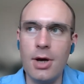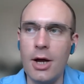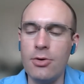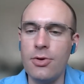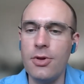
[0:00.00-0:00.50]

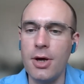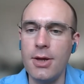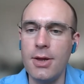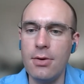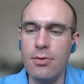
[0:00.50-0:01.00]
I don't think
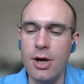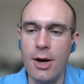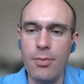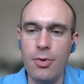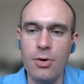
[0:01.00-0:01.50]
anything will
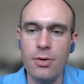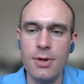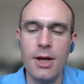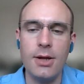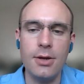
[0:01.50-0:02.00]
happen
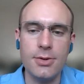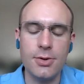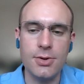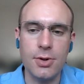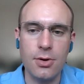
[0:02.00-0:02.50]
until at
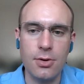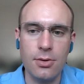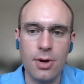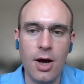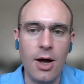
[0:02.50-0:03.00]
least the
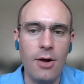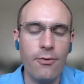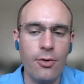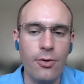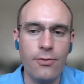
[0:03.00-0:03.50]
second
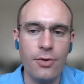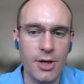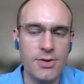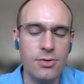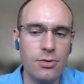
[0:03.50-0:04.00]
half of
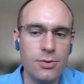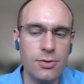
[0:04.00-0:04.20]
next year.